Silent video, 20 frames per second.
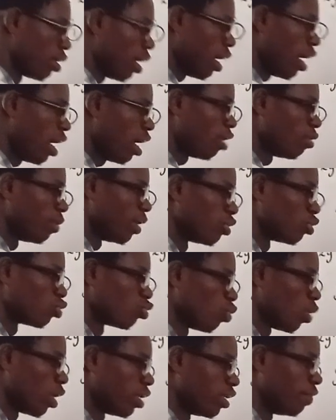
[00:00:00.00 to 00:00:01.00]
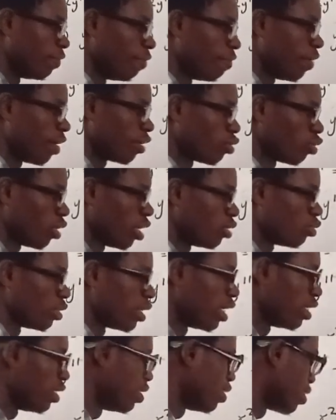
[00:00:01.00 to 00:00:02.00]
r minus 1, if we factorize, we
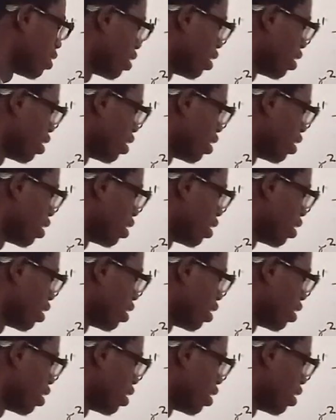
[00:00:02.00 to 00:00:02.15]
get this